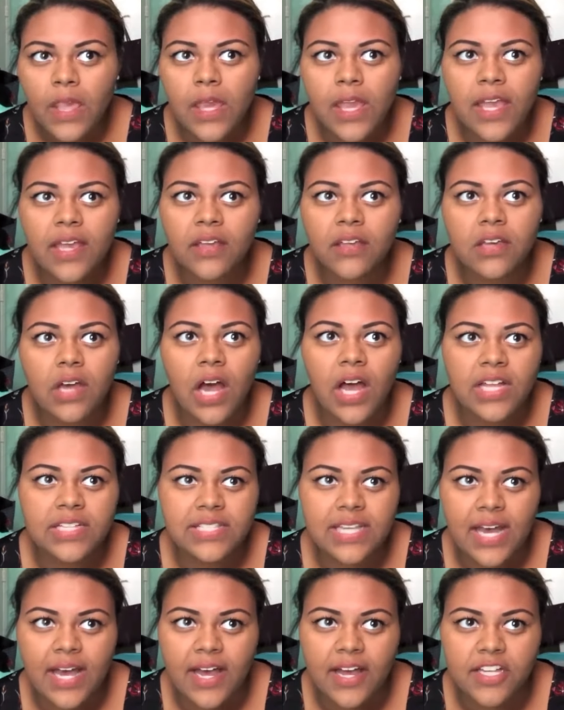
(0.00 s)
In God's
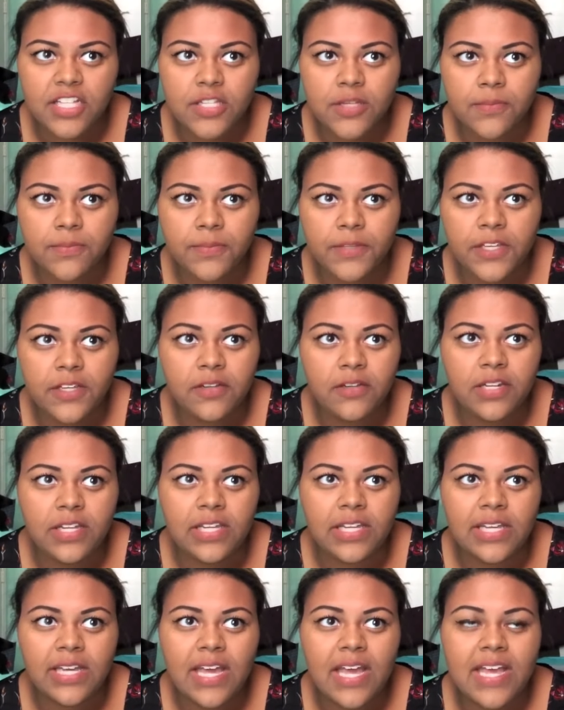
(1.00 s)
eyes,
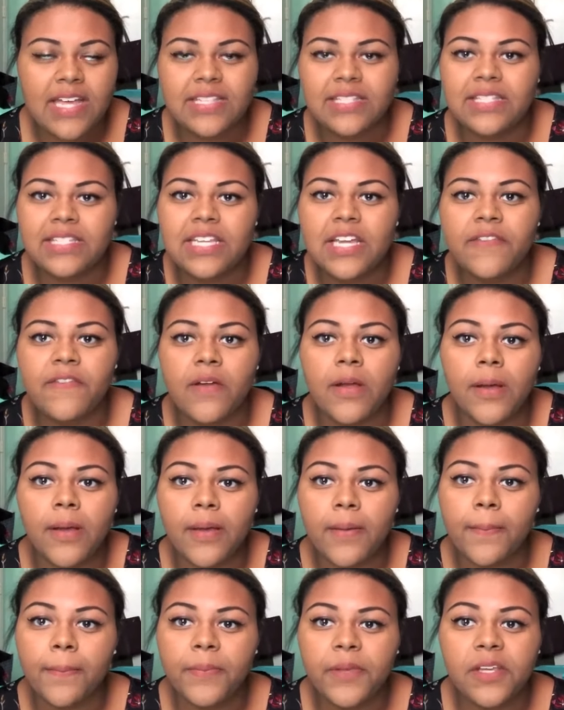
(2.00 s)
beauty is different.
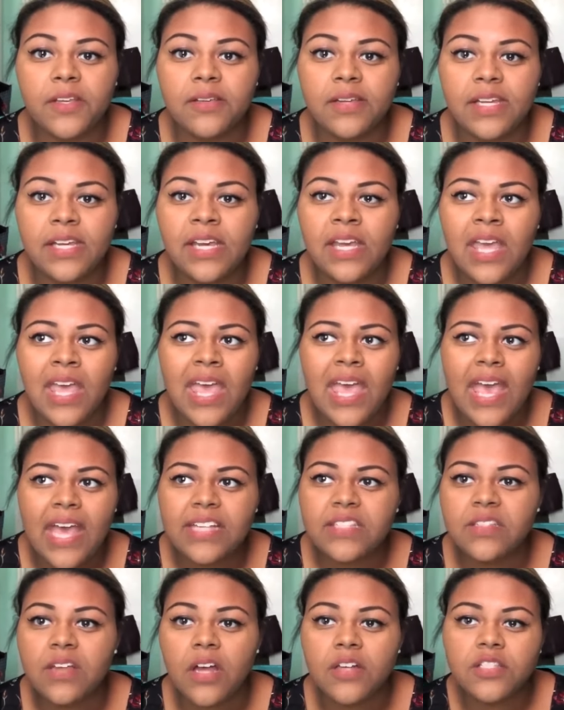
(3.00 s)
Beauty
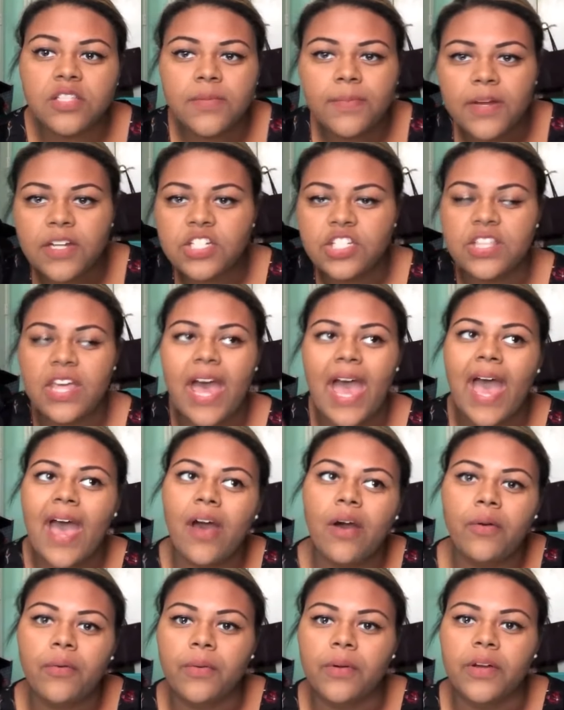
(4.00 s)
is not so much the
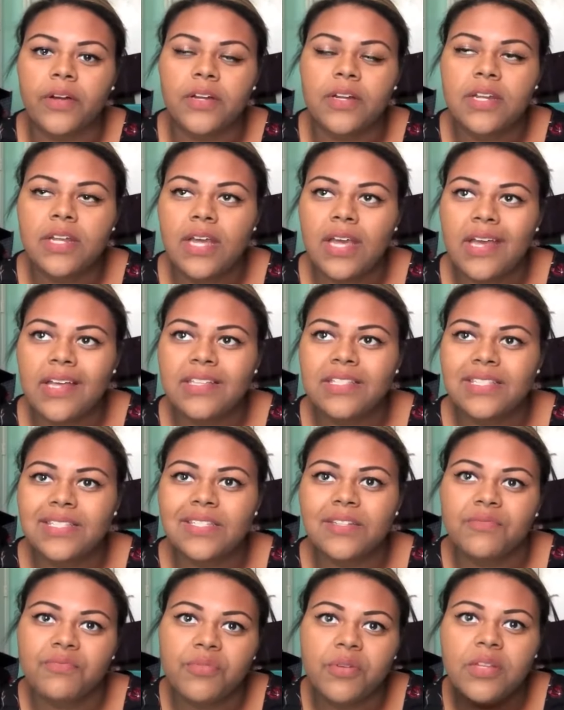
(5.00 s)
outward, it's
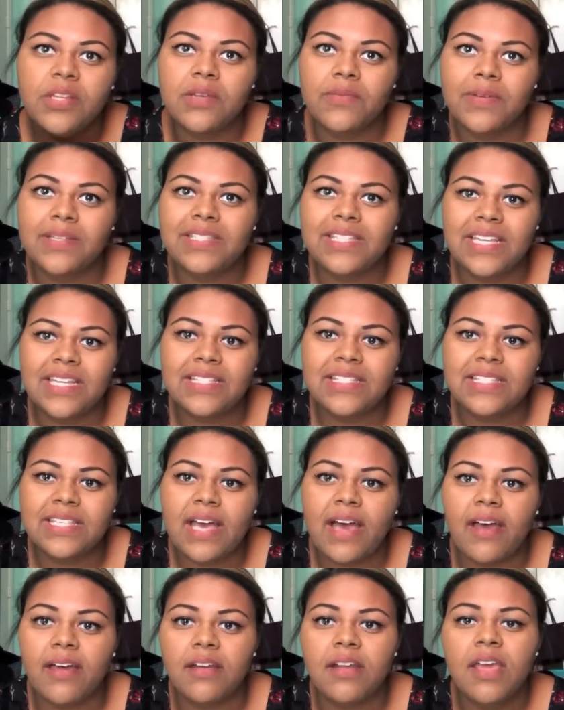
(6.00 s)
really what's
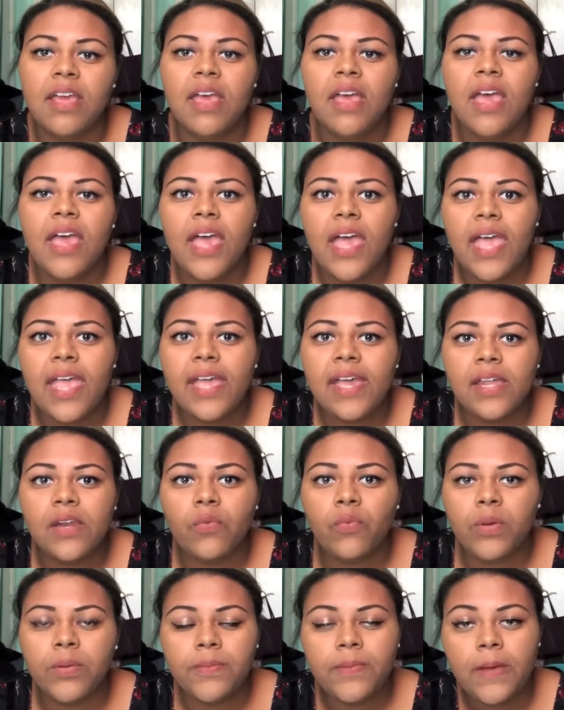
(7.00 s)
inside. And
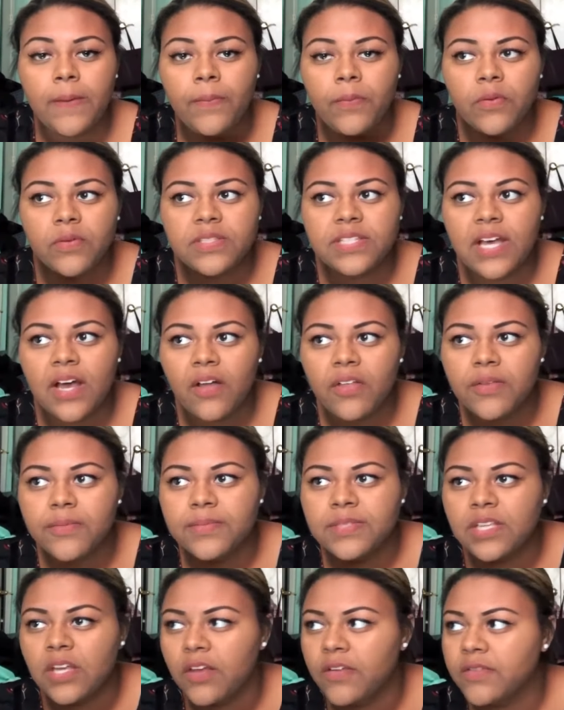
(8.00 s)
when people tell
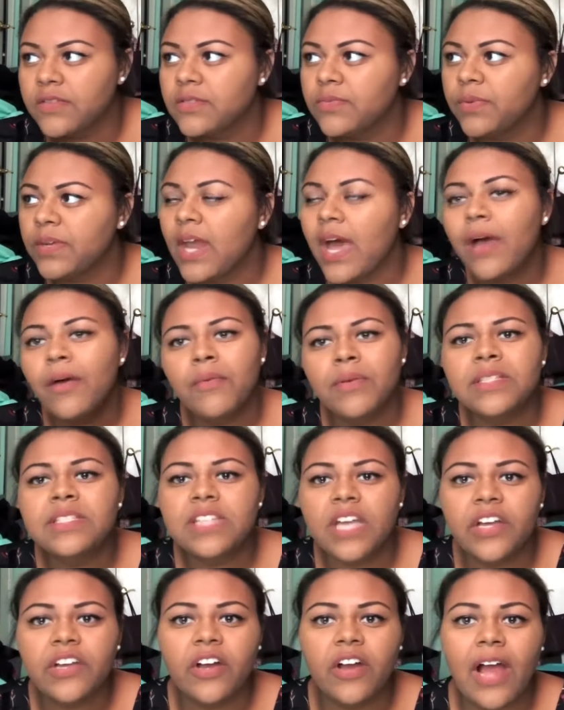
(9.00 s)
themselves, when I was
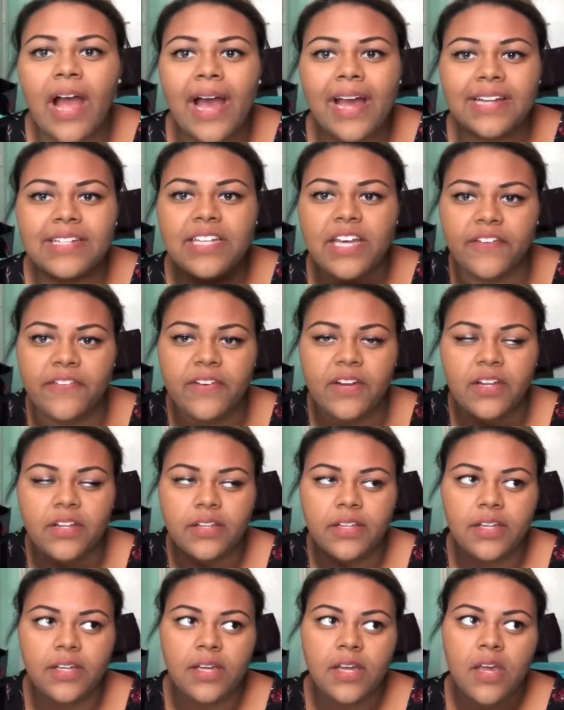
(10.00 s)
younger, I
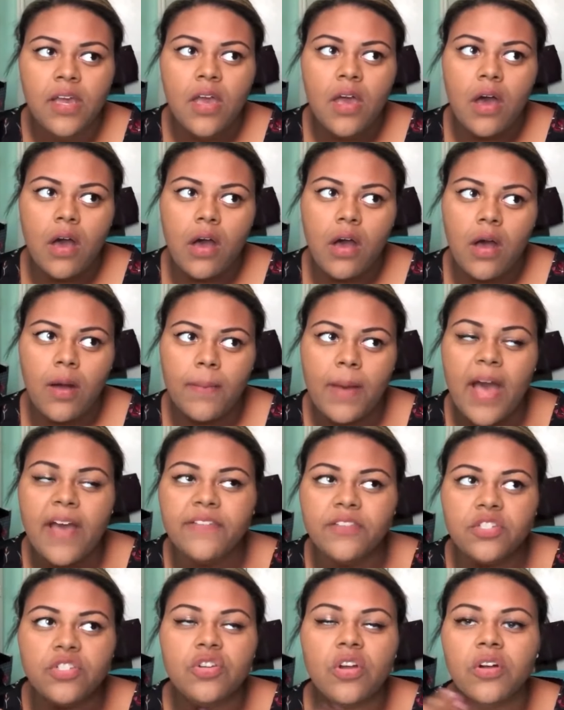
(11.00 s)
definitely, I've
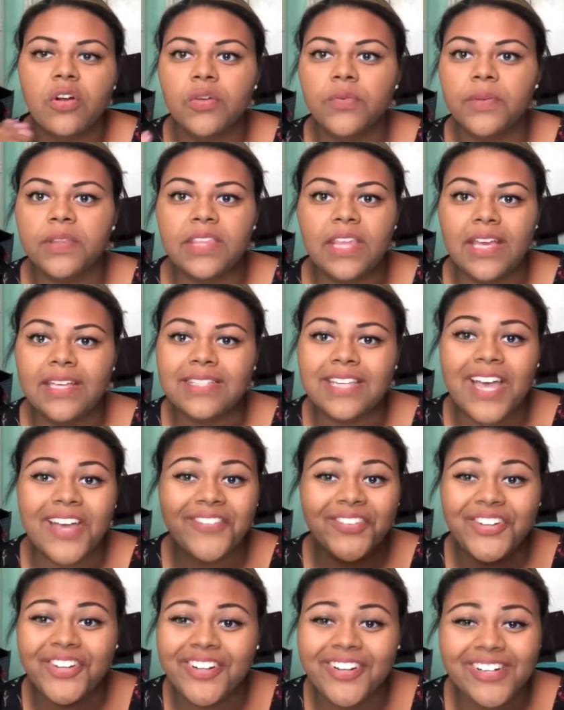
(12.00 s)
struggled with this.
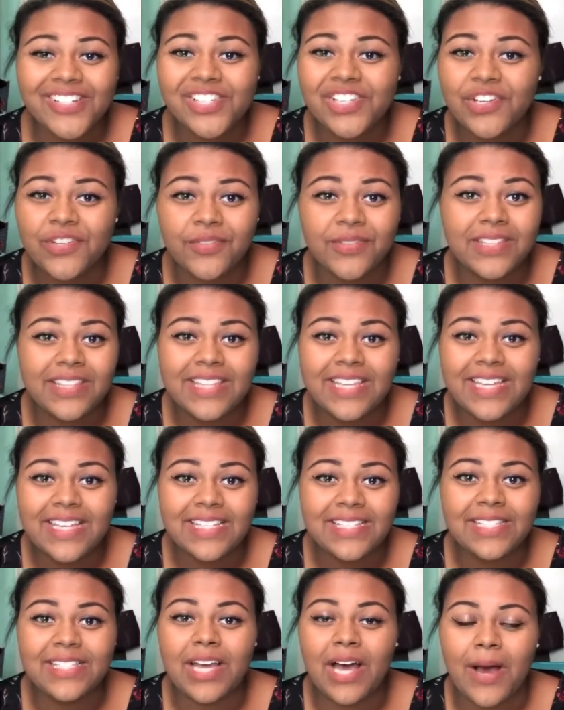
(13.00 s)
Every girl struggled with
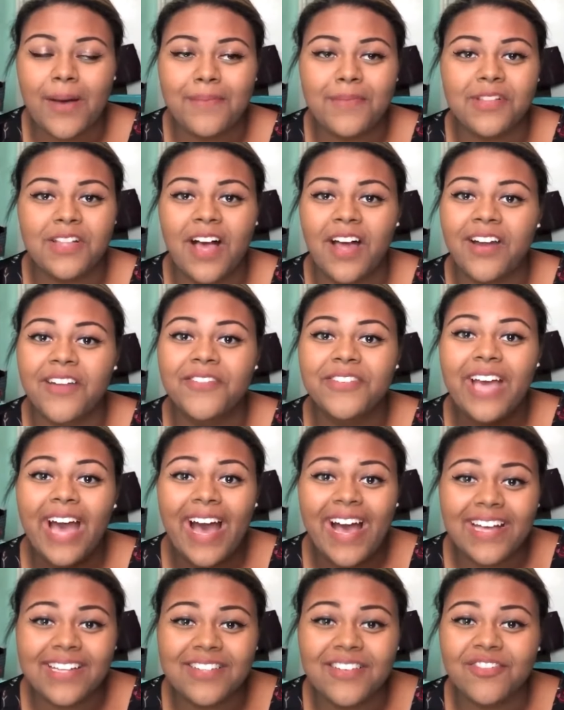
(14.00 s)
this. A lot of
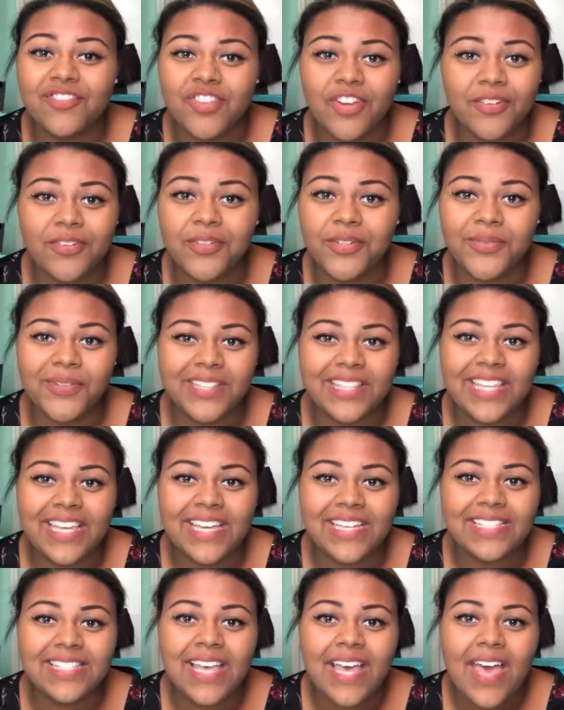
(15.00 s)
guys have struggled with
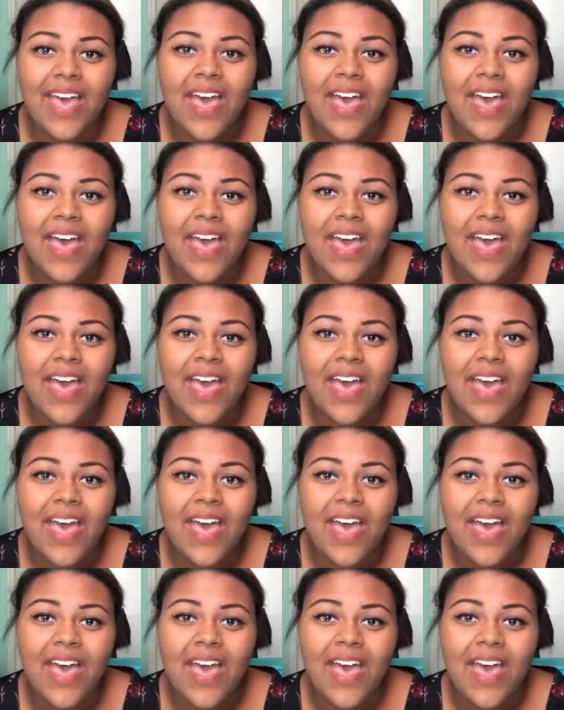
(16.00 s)
this.